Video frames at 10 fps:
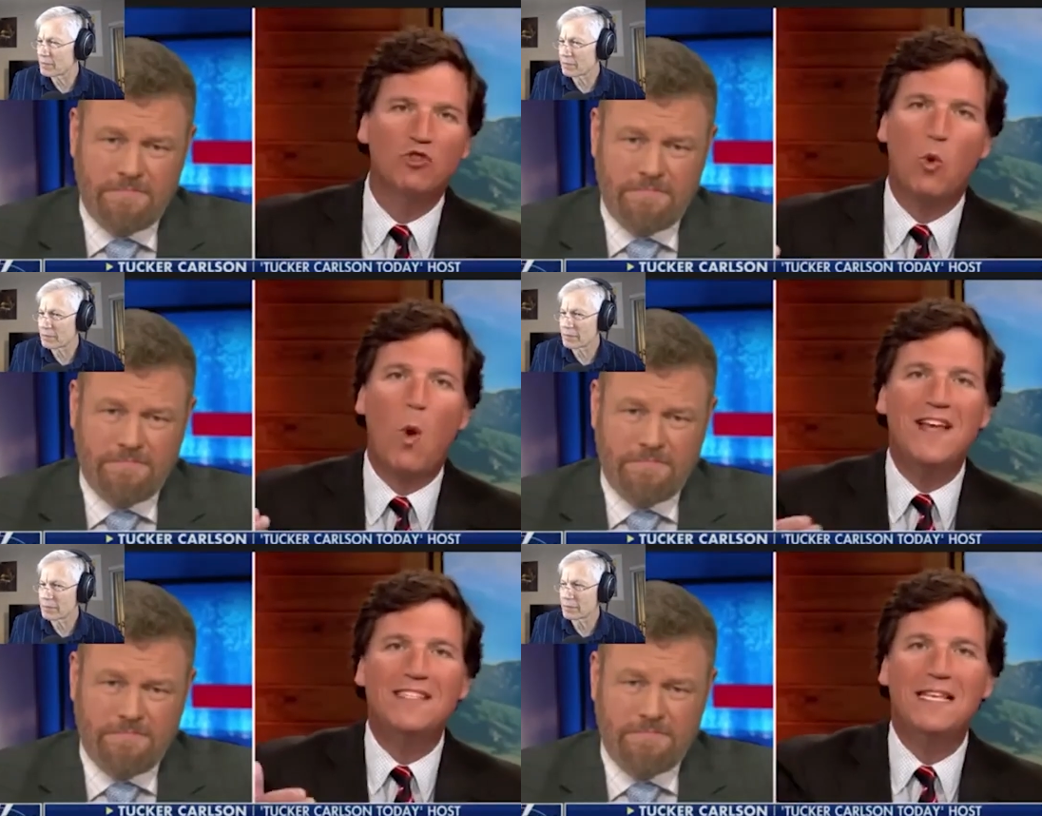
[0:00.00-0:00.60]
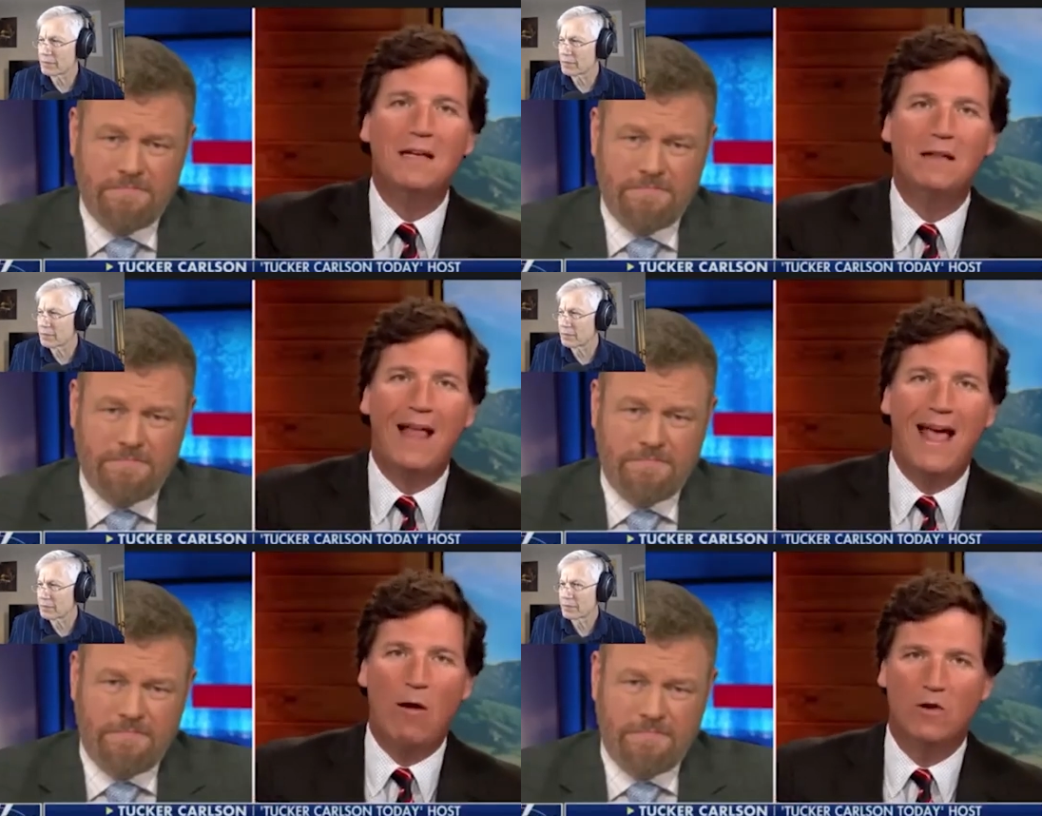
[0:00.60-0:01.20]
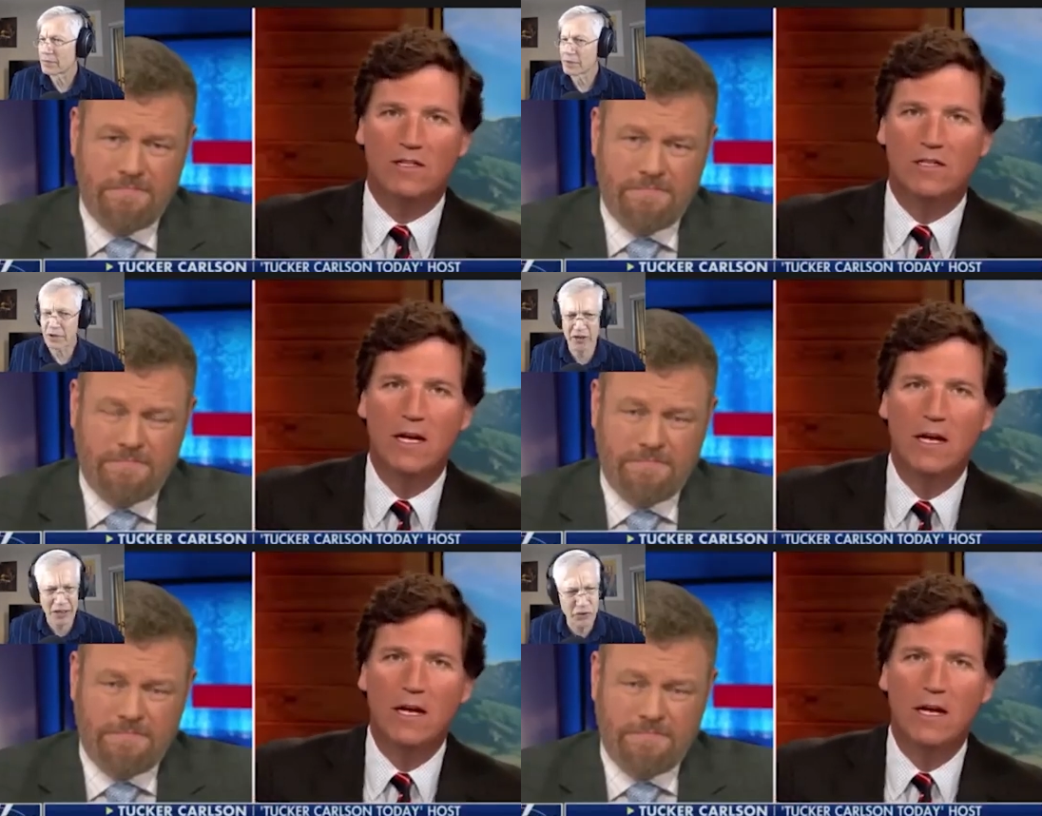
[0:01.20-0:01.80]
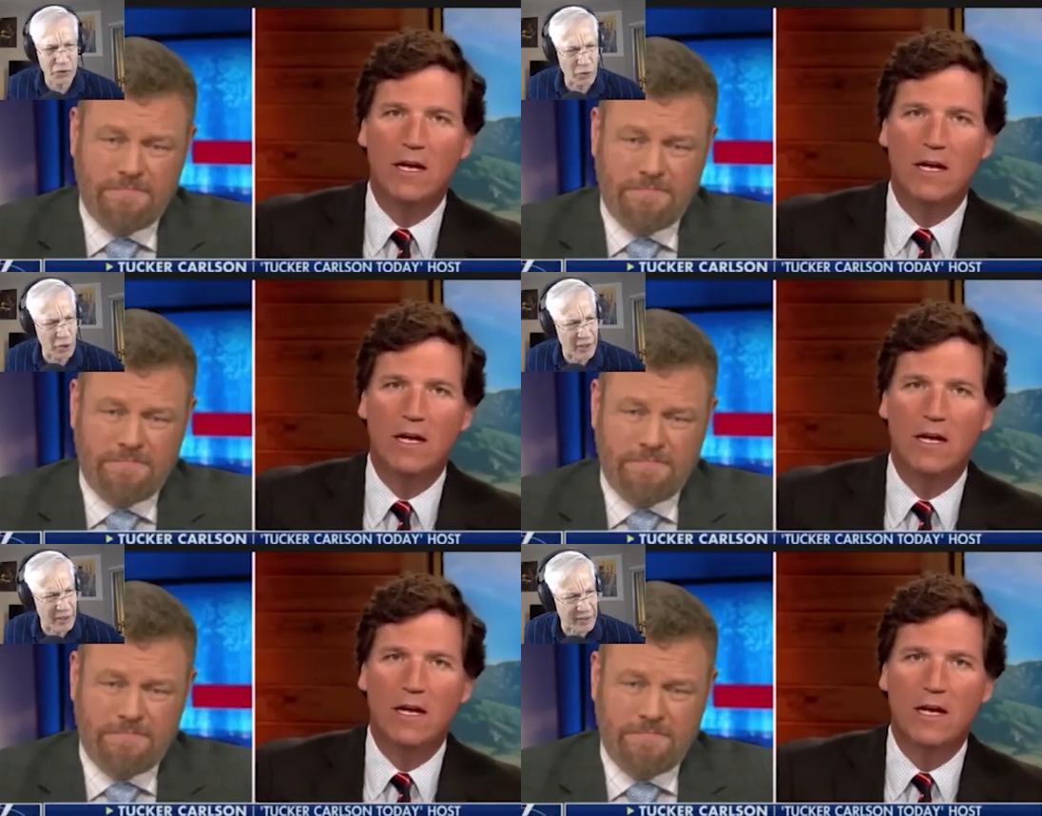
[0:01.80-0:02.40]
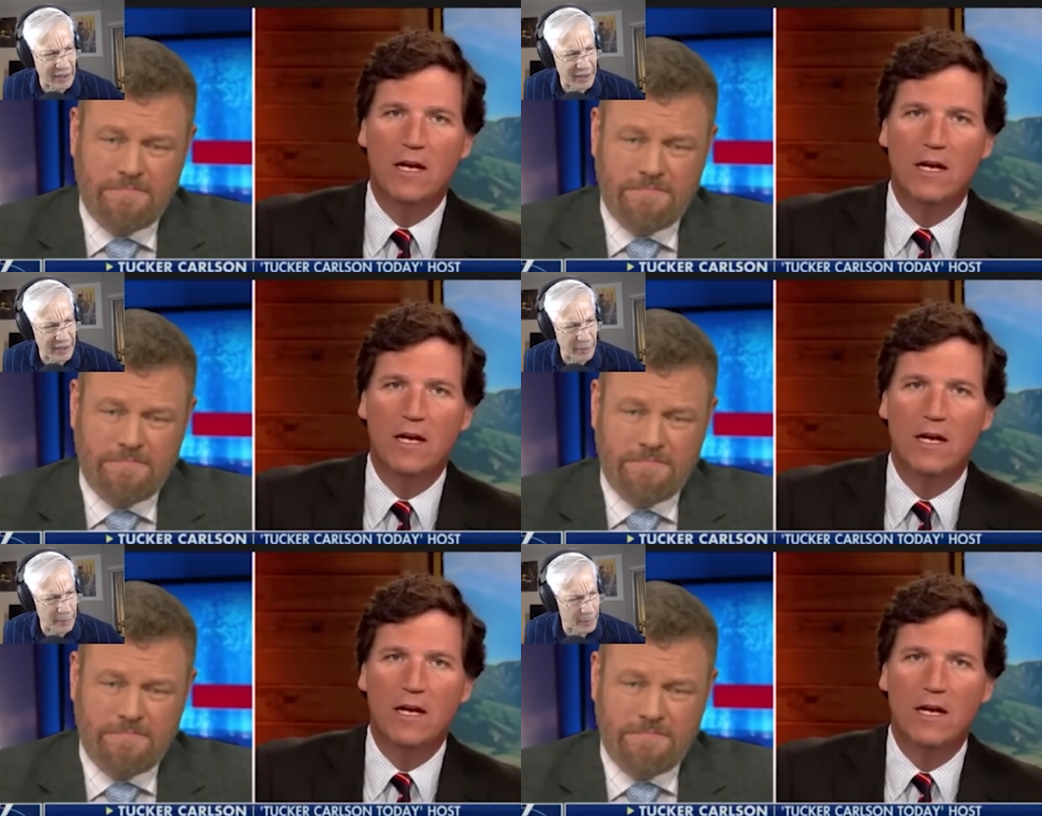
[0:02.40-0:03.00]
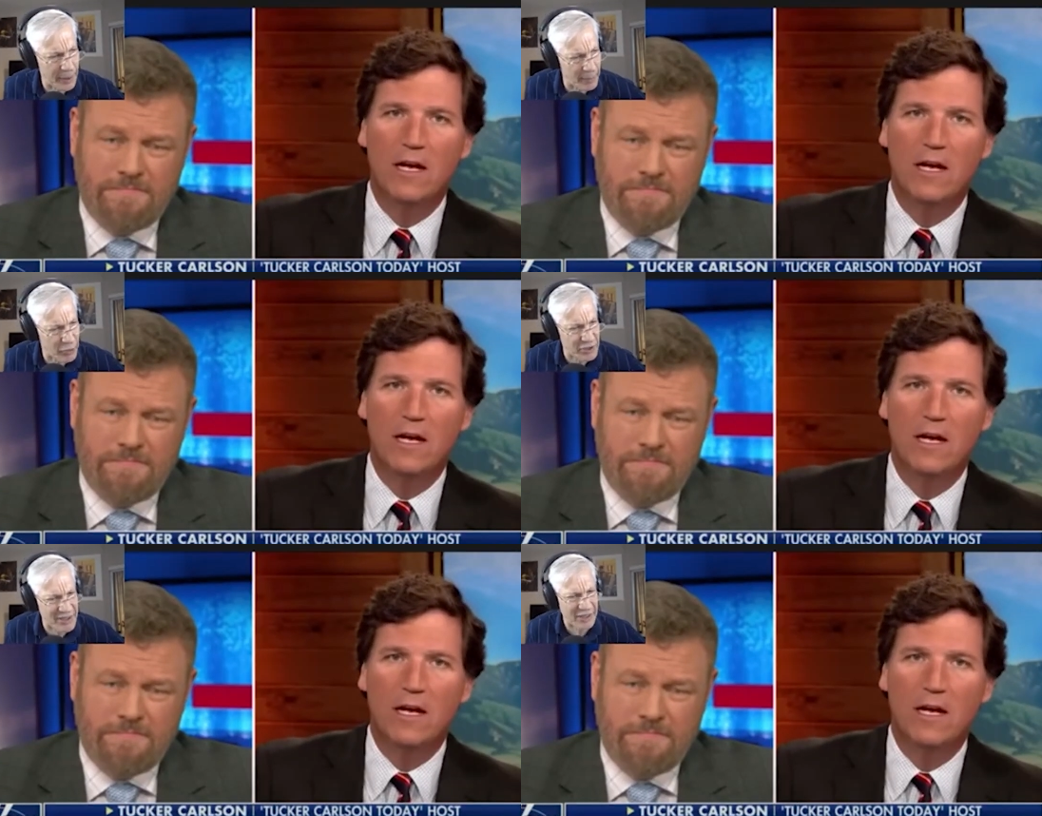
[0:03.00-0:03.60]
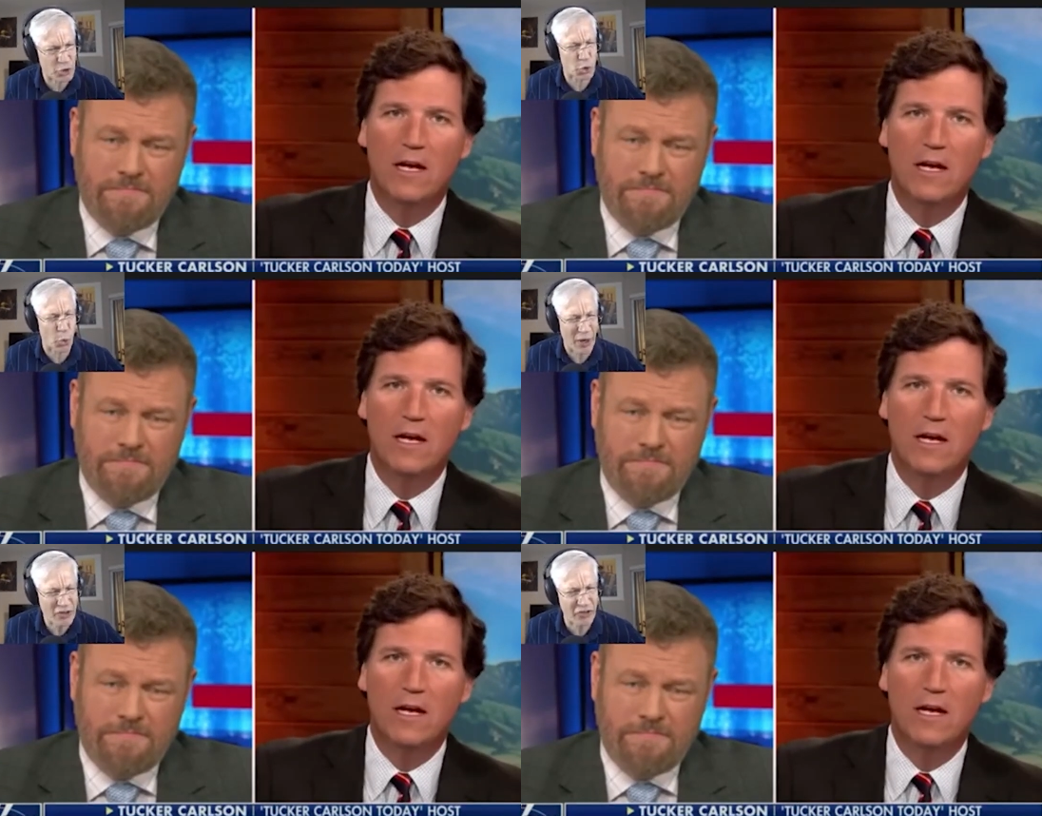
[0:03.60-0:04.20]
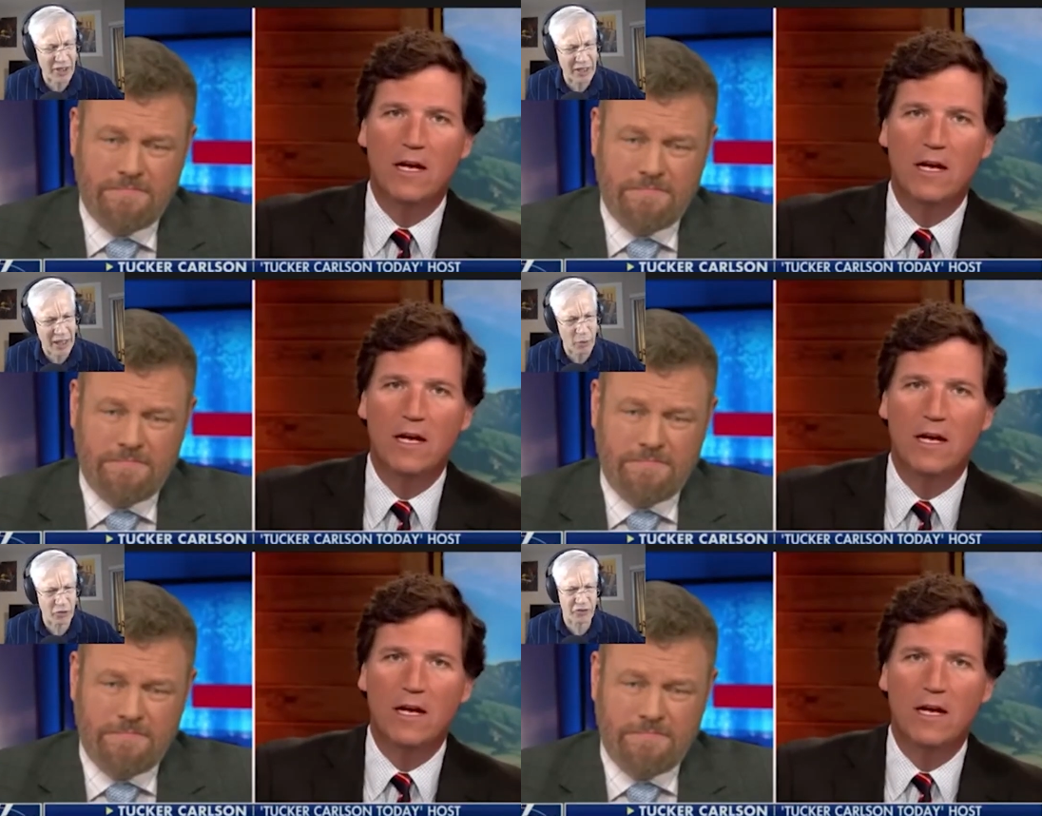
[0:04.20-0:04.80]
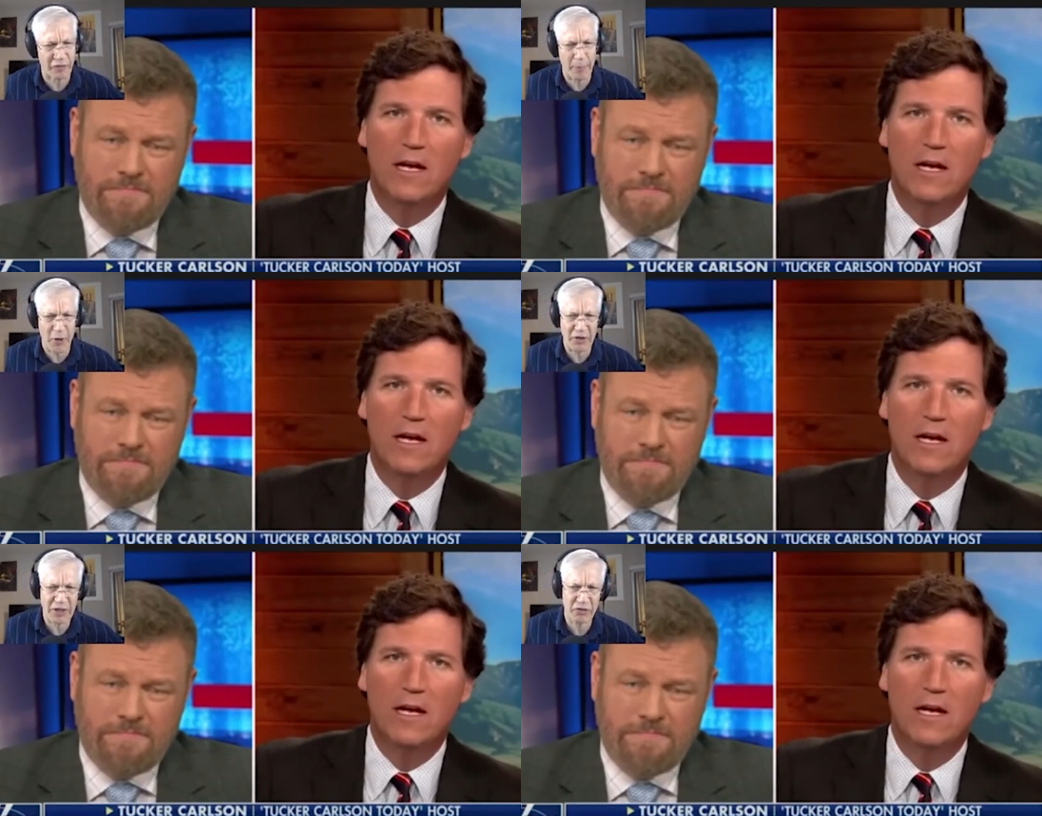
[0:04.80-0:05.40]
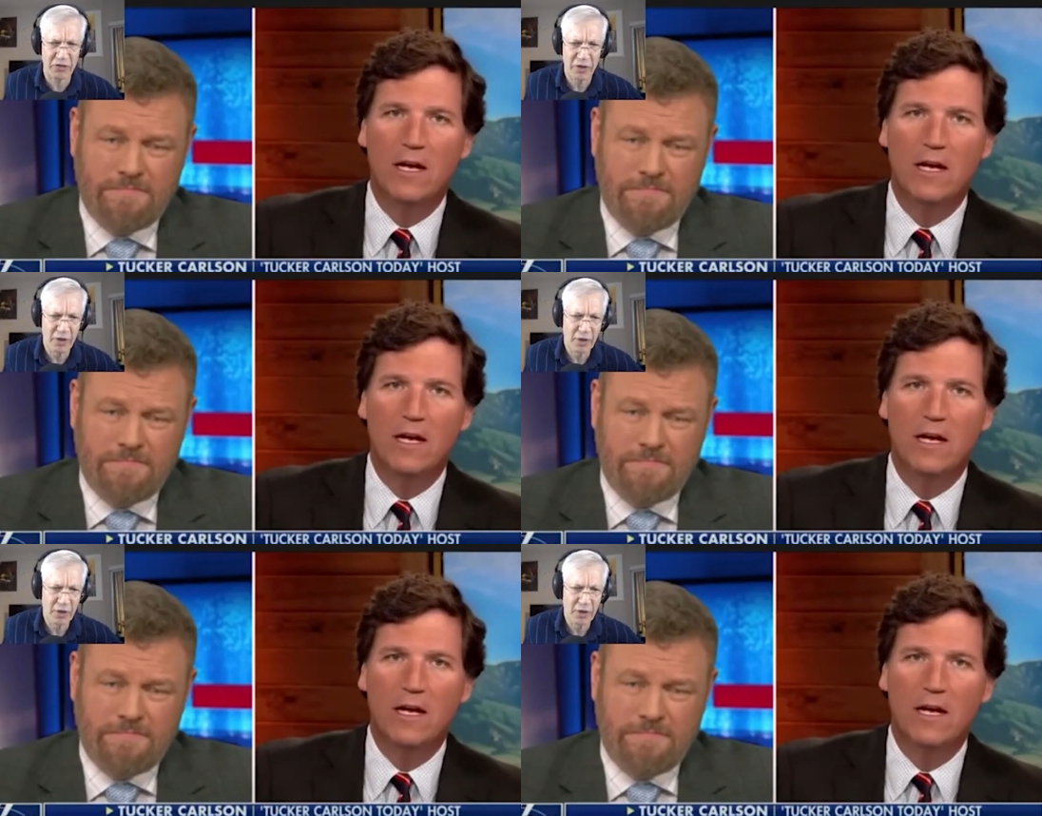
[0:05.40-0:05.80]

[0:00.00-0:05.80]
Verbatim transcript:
Speaker 1: twice the allowance.
Speaker 2: Is that true? Or the illegal immigrants get twice the allowance of Americans?